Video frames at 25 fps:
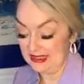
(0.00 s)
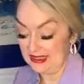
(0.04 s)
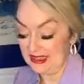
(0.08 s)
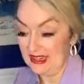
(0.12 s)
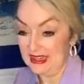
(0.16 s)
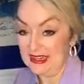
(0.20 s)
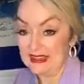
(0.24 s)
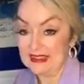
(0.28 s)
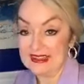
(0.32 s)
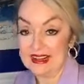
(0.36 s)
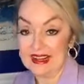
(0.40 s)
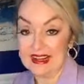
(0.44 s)

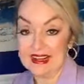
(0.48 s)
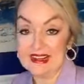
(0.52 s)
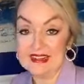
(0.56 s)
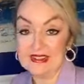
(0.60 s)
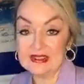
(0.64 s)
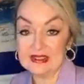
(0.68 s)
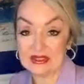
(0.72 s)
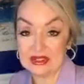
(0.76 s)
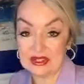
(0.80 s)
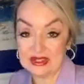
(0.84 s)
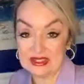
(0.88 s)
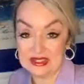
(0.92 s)
that
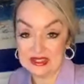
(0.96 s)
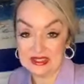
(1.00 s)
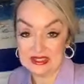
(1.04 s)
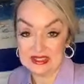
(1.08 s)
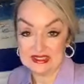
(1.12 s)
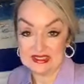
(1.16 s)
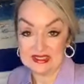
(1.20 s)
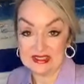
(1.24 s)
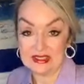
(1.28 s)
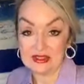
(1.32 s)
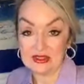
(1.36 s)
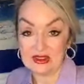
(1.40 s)
I
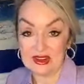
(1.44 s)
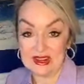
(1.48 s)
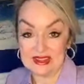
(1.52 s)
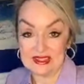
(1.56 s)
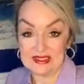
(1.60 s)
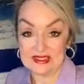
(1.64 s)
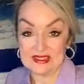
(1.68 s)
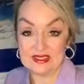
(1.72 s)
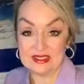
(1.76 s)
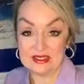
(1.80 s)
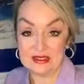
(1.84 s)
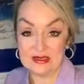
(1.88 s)
started
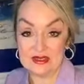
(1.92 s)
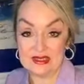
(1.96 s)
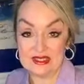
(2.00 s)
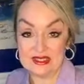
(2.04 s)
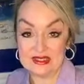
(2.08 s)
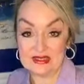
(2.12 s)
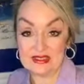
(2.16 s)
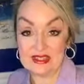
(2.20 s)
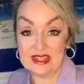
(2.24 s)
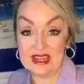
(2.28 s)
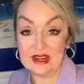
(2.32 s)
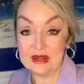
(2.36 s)
trying to do this.